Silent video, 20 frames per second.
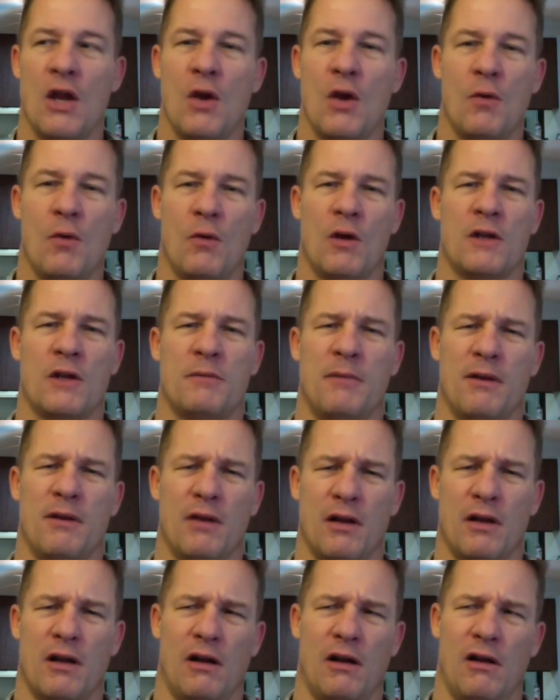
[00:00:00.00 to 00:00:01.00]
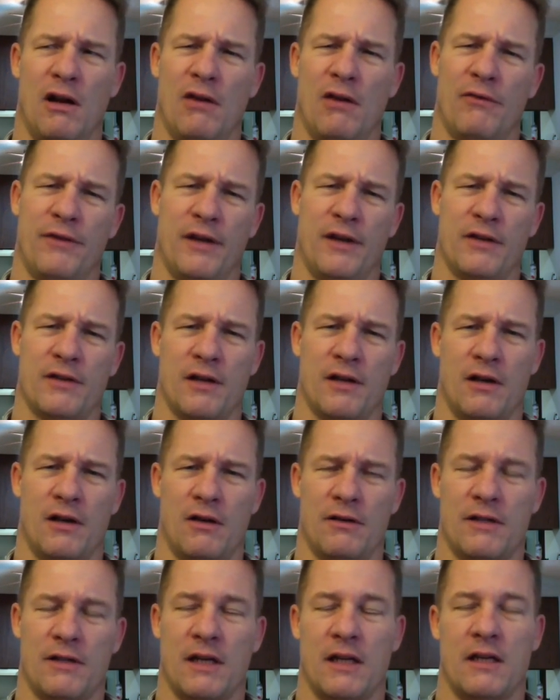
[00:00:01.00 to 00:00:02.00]
Whereas men, like, oh, I don't think
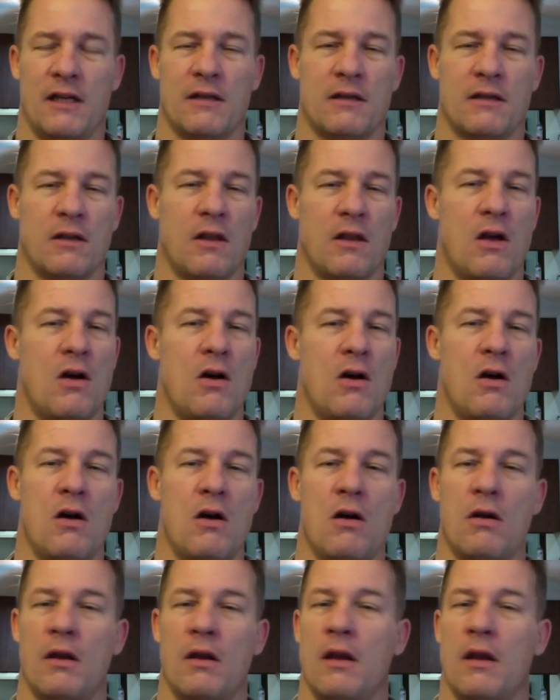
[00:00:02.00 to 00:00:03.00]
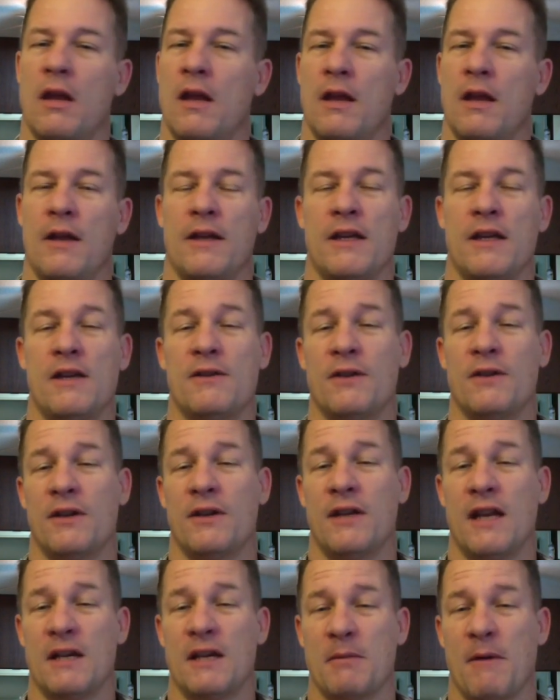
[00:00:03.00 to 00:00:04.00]
so. It's like this long. Usually it
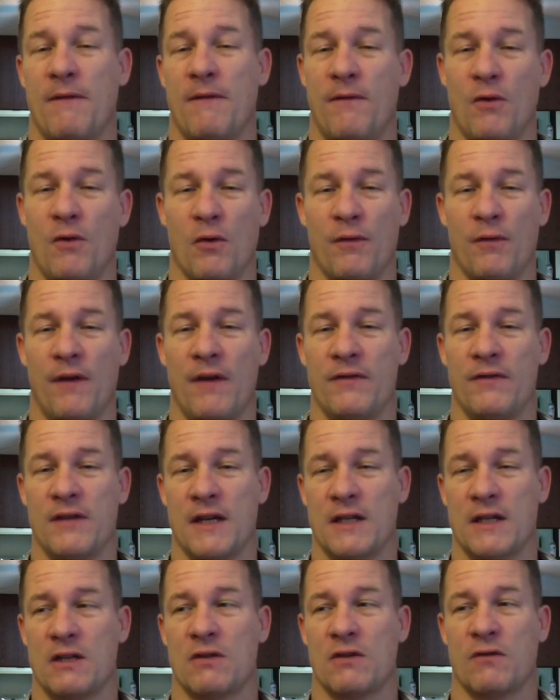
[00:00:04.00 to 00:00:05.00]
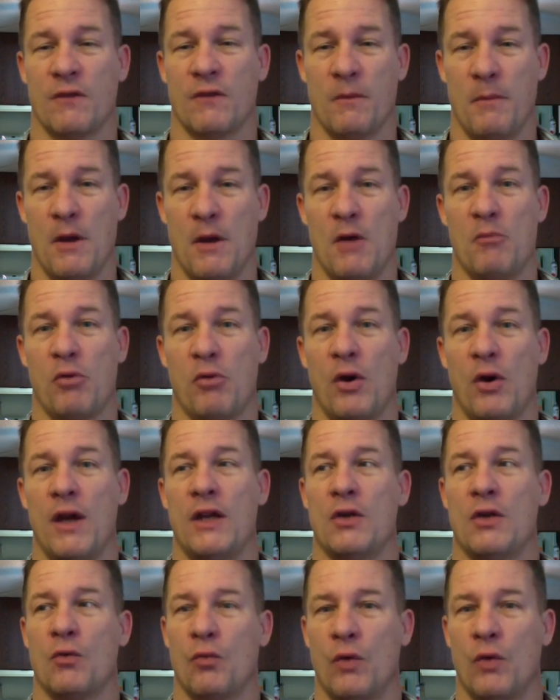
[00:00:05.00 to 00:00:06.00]
takes about 4 or 5 sessions for the male brain
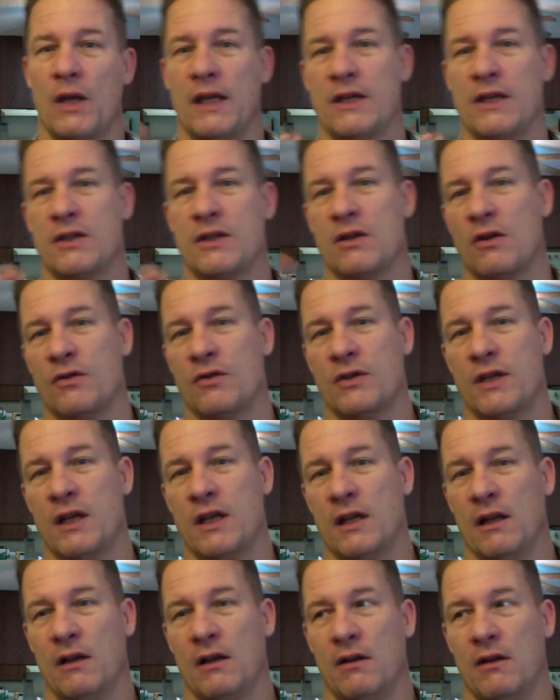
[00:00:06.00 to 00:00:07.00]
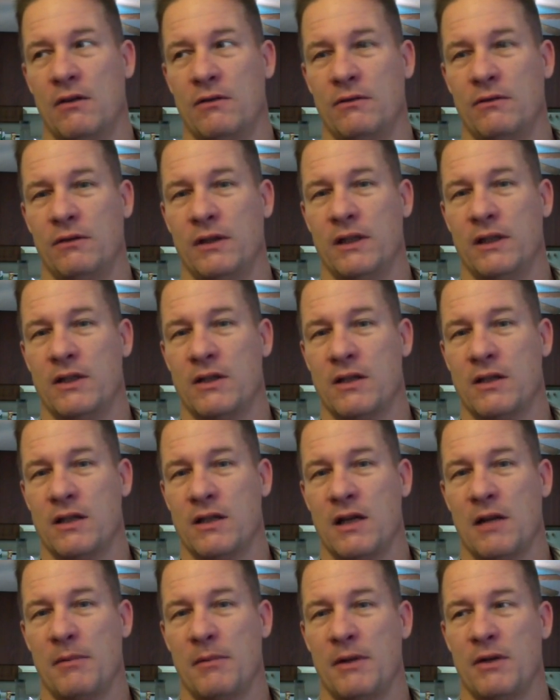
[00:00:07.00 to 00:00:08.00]
to really start seeing, like, holy
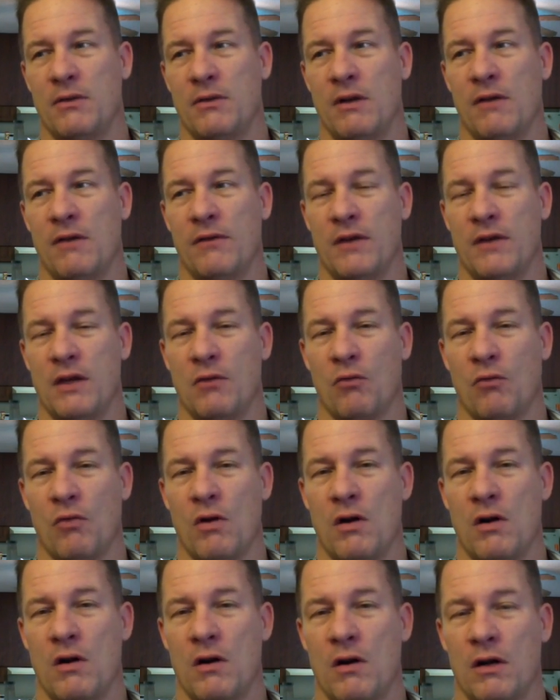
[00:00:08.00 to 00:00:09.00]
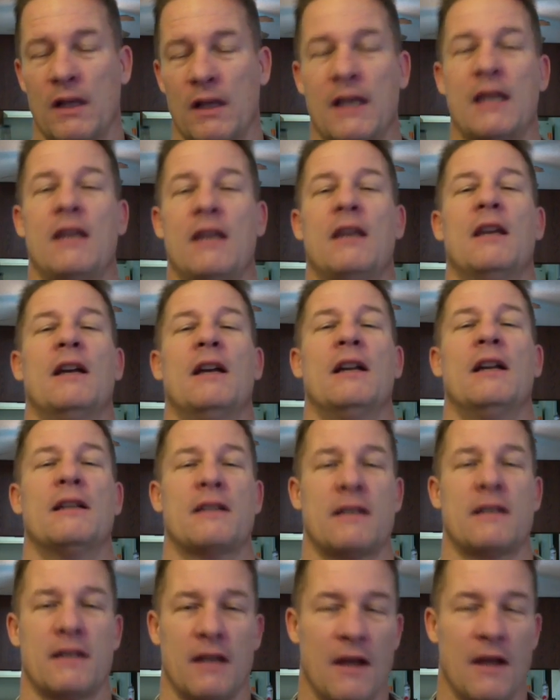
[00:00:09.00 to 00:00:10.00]
shit, I've been doing everything wrong. Like,
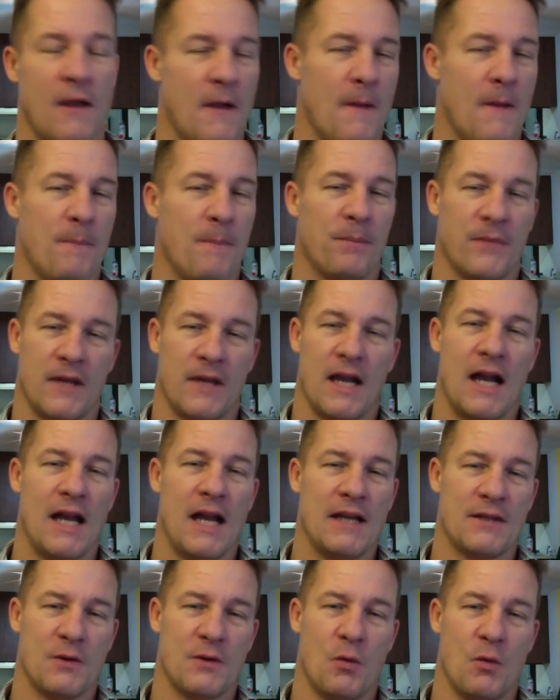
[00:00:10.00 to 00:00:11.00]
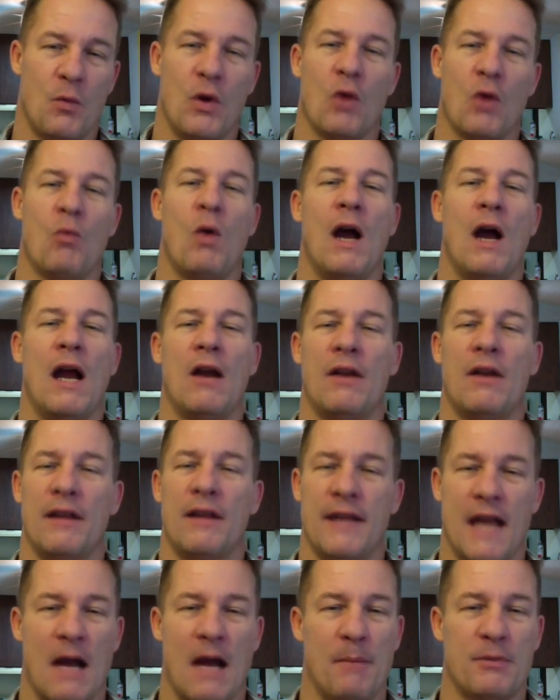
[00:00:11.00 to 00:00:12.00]
yes. Guys, we're wired in
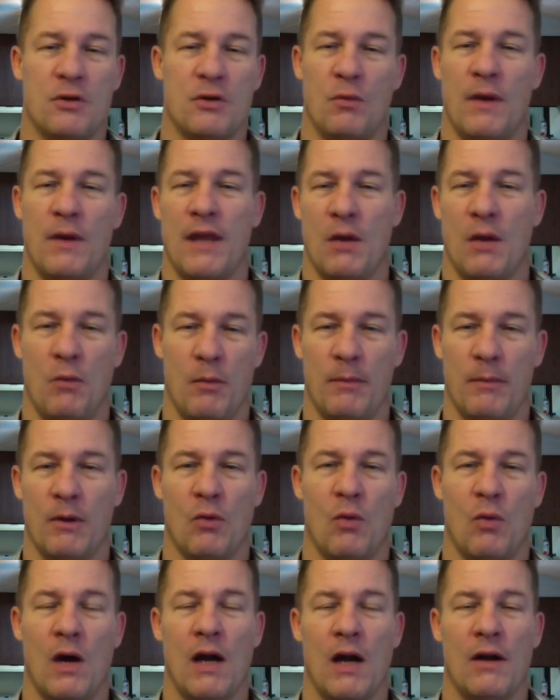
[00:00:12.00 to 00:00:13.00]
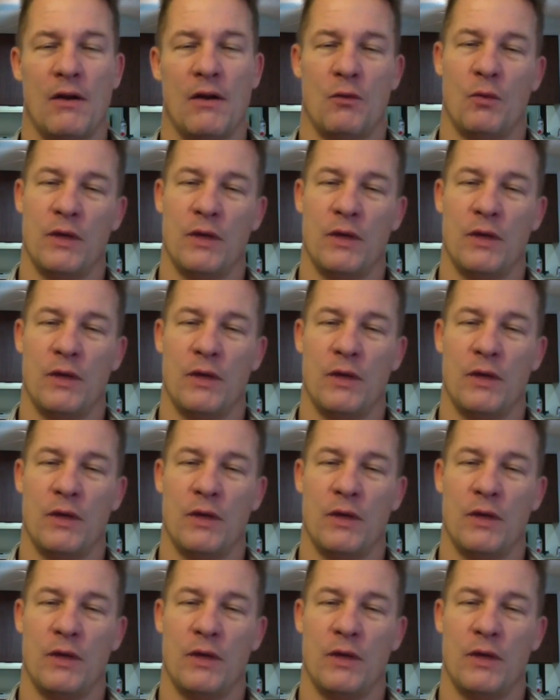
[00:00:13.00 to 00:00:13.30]
the opposite way that women are wired, and